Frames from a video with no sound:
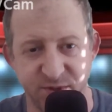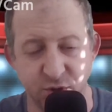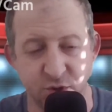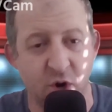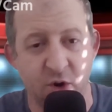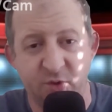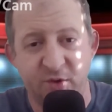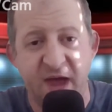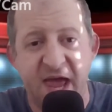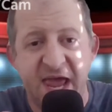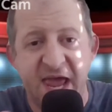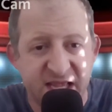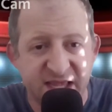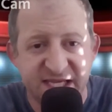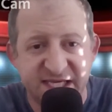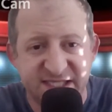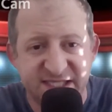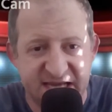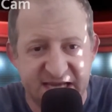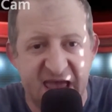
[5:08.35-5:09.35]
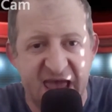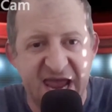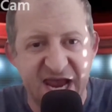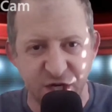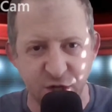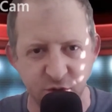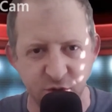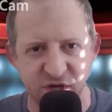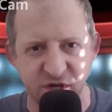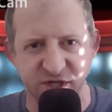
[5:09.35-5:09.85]
You go to at least a
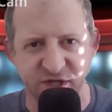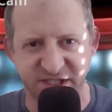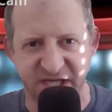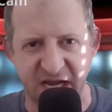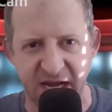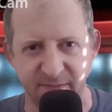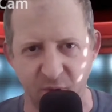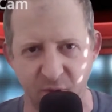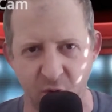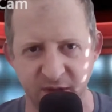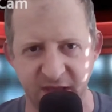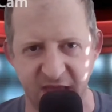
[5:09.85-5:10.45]
New Year's Day bowl